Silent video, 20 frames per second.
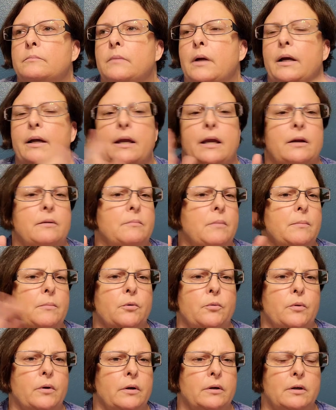I can't
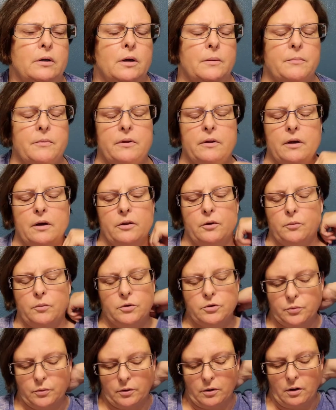remember what some of the other
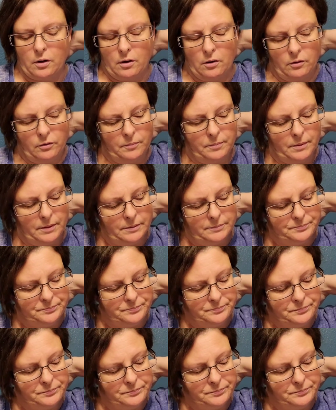ones were called, but